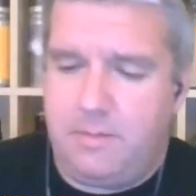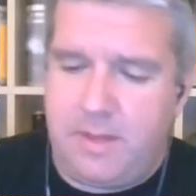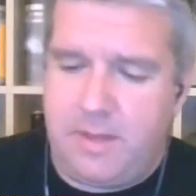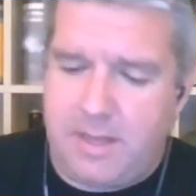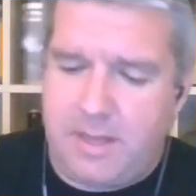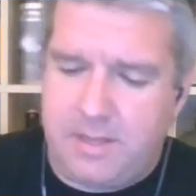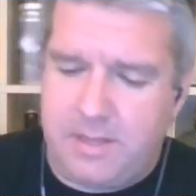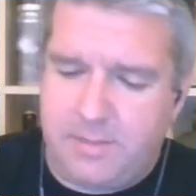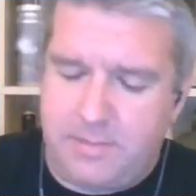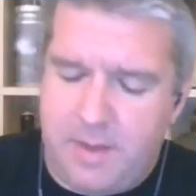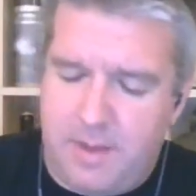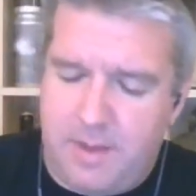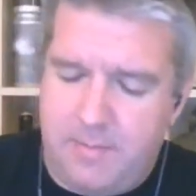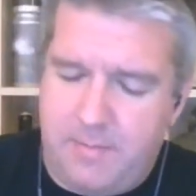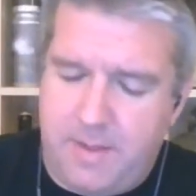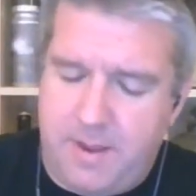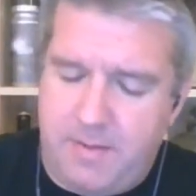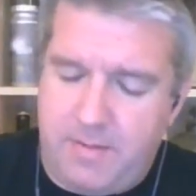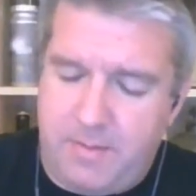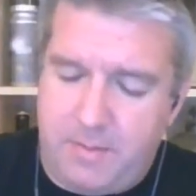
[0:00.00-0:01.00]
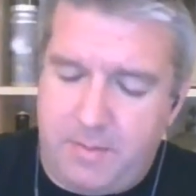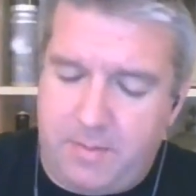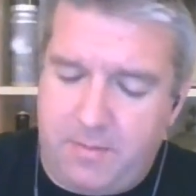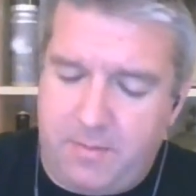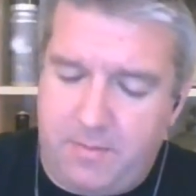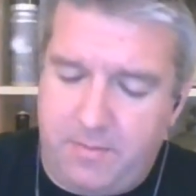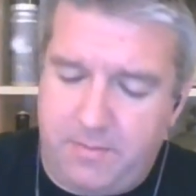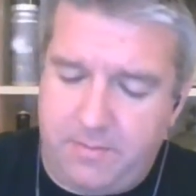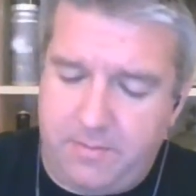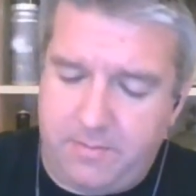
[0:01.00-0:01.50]
But yes, my beer of the
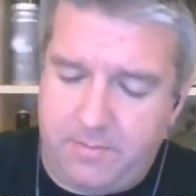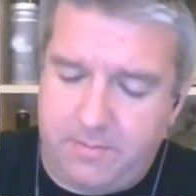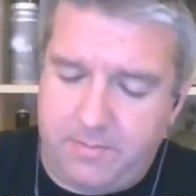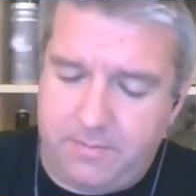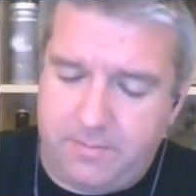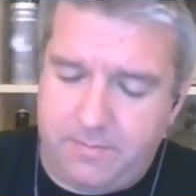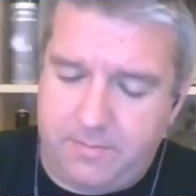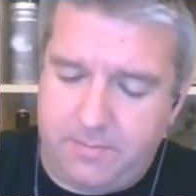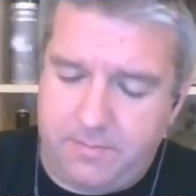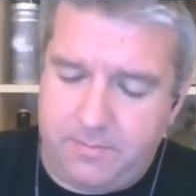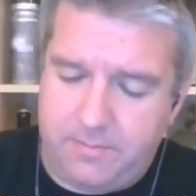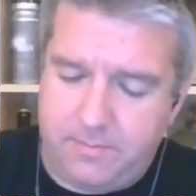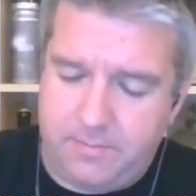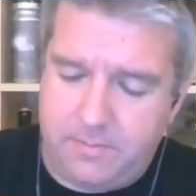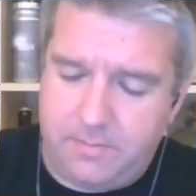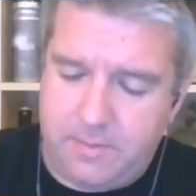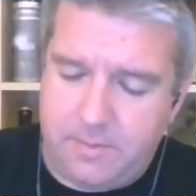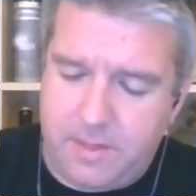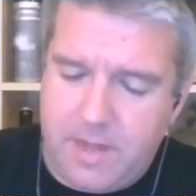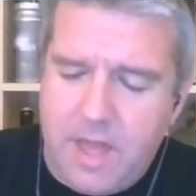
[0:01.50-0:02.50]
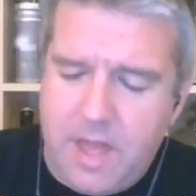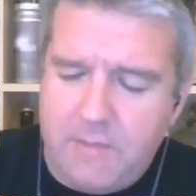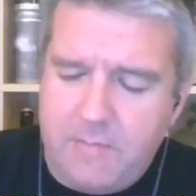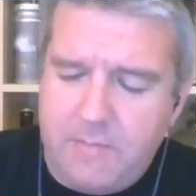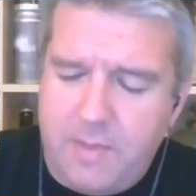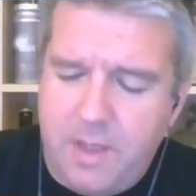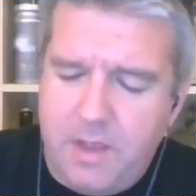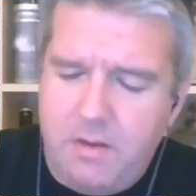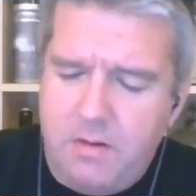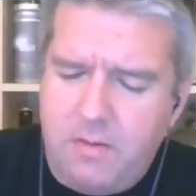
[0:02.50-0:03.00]
month. My
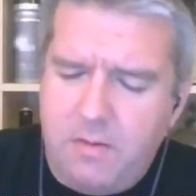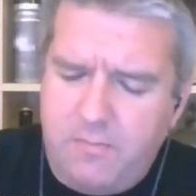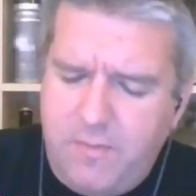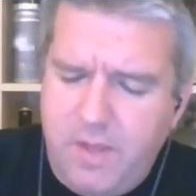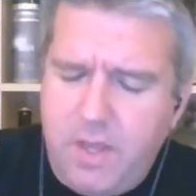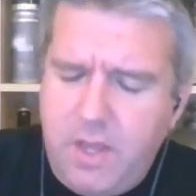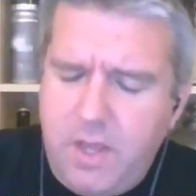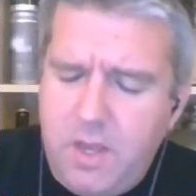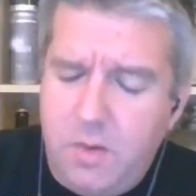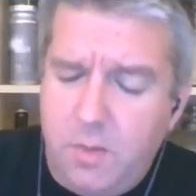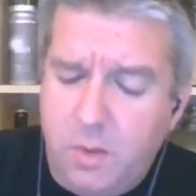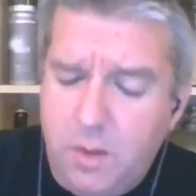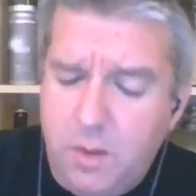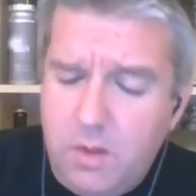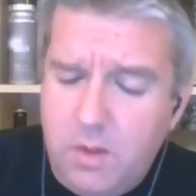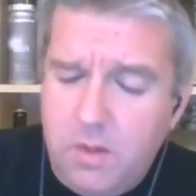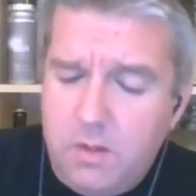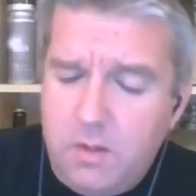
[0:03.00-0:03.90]
beer review.